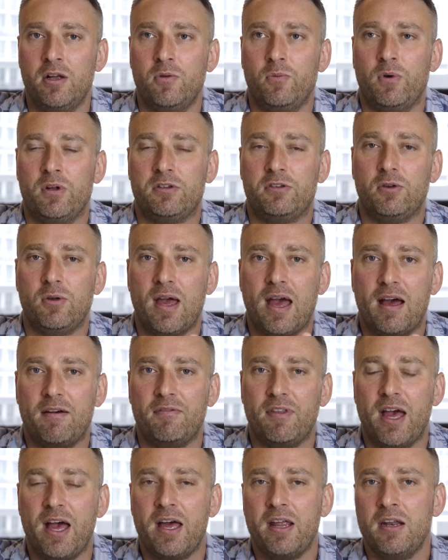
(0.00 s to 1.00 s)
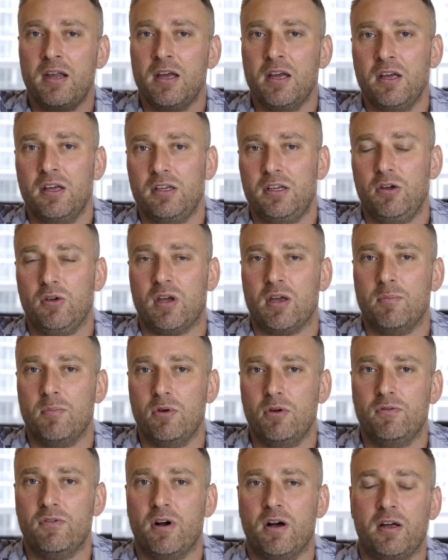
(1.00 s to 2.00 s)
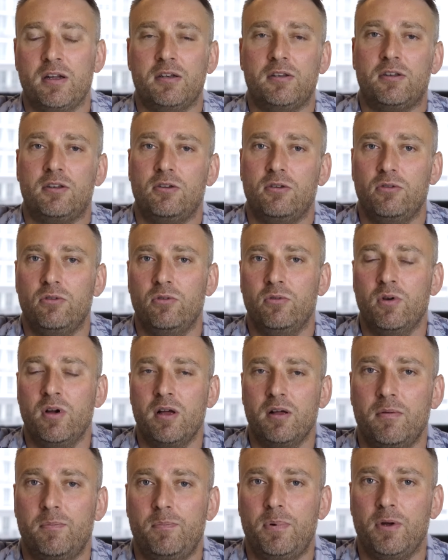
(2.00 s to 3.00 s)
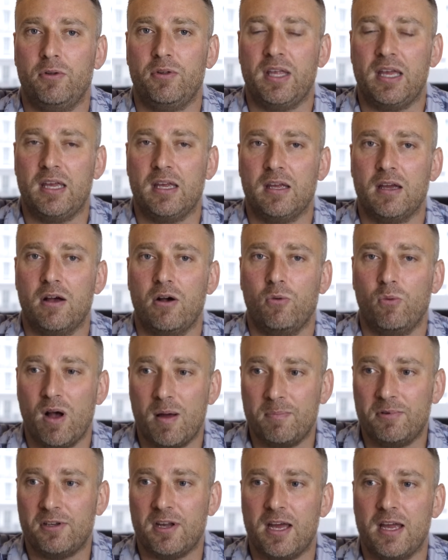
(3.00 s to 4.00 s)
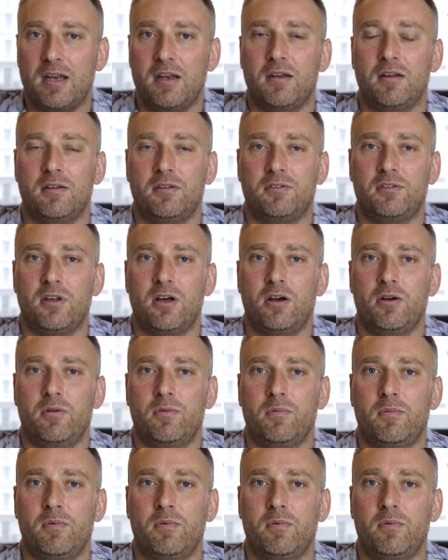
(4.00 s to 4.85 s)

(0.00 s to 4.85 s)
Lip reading: Once you have that, you can move on to building a website. So